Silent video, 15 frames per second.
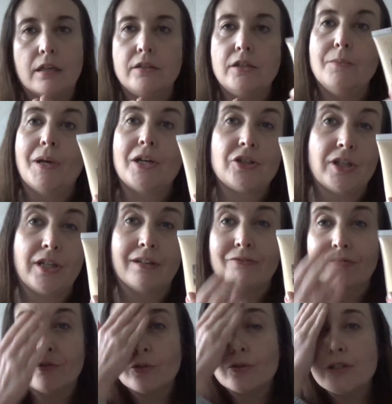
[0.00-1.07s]
You actually get
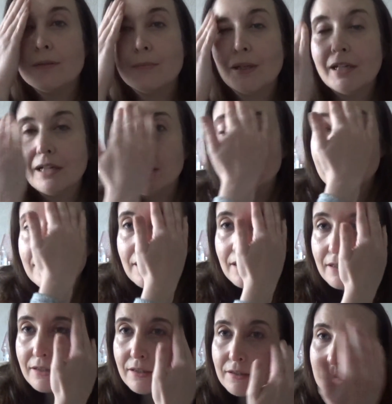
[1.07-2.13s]
40
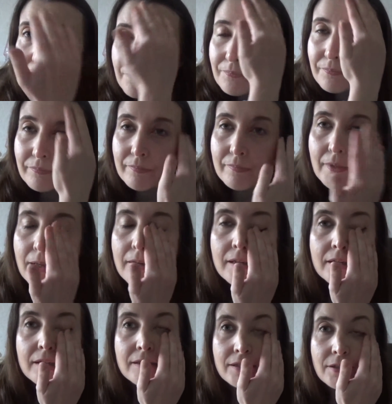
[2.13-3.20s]
milliliters,
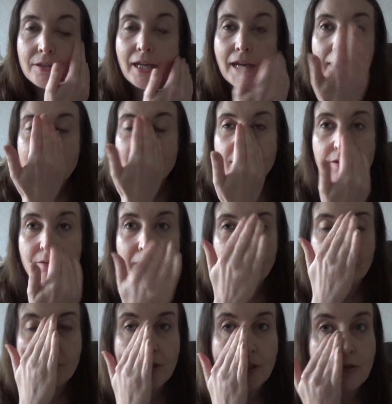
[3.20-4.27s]
so yeah, you do
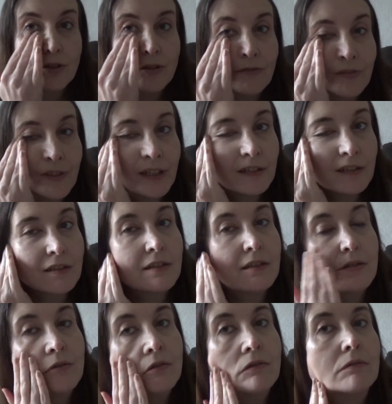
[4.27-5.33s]
have to use your
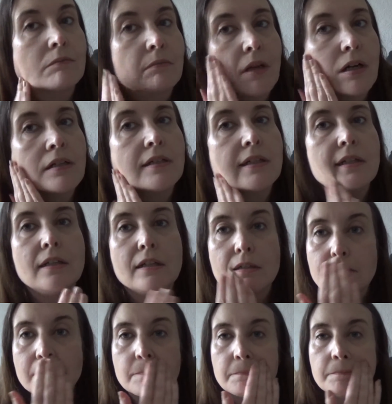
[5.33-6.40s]
fingers or
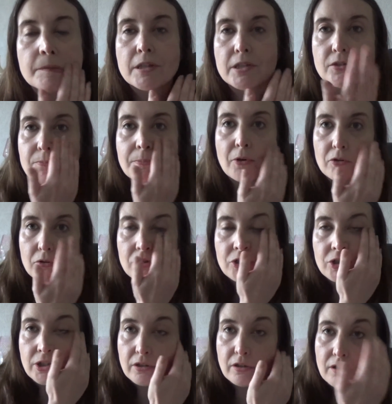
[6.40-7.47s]
ideally a
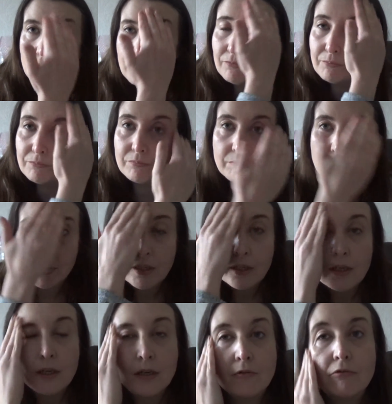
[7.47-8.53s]
sponge to kind of
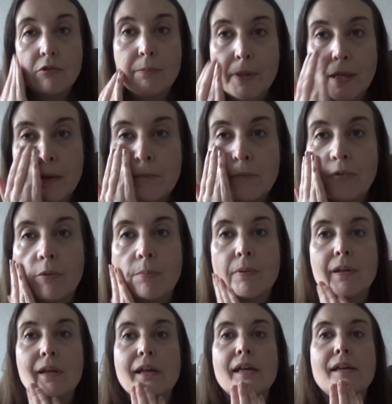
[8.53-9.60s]
rub it in
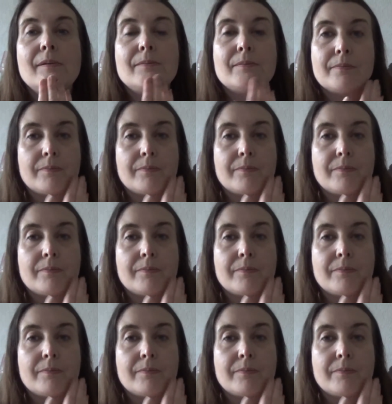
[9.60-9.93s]
properly.